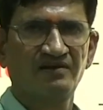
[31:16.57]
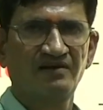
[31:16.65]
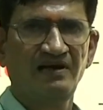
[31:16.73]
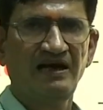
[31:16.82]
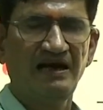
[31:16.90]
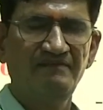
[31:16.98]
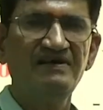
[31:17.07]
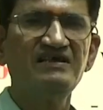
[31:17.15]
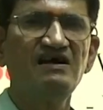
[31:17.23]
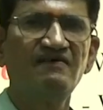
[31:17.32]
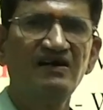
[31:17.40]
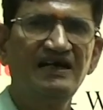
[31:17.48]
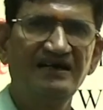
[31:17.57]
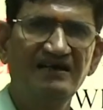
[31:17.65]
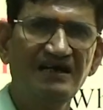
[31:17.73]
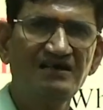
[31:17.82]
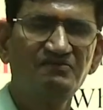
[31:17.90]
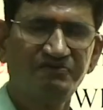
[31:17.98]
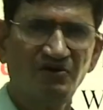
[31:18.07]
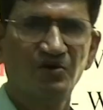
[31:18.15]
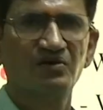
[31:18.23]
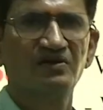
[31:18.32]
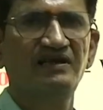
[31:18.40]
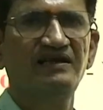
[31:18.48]
in which our data is
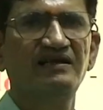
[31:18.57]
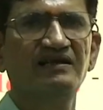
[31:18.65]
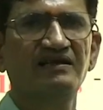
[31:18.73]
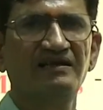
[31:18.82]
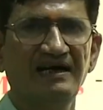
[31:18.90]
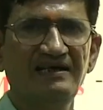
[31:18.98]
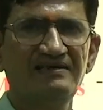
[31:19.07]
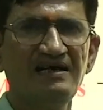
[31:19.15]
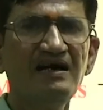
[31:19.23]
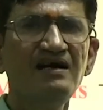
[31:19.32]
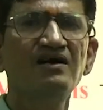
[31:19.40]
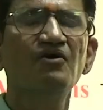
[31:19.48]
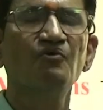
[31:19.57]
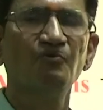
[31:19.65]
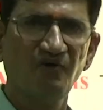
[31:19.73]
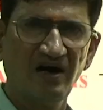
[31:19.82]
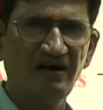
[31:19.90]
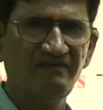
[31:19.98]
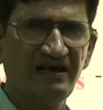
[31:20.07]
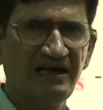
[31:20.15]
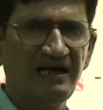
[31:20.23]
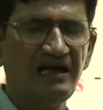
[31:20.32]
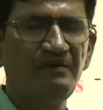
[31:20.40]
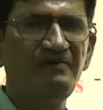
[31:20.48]
flow. That is a one way
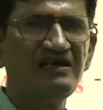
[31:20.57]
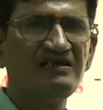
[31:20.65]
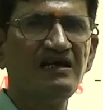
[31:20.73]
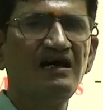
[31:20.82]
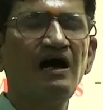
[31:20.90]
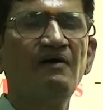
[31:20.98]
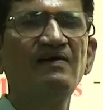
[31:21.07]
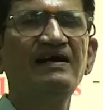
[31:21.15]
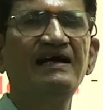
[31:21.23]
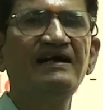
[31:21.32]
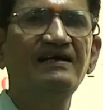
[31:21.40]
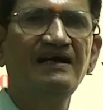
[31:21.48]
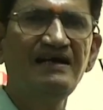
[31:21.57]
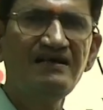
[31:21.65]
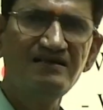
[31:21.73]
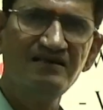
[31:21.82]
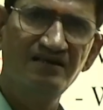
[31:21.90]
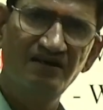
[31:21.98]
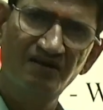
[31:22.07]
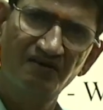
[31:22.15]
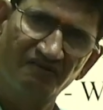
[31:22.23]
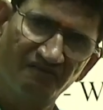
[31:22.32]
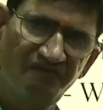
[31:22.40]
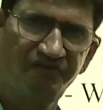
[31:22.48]
in which our data is
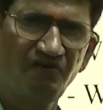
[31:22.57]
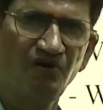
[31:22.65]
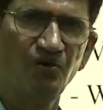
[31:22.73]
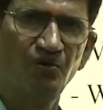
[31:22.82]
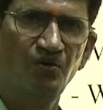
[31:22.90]
flow.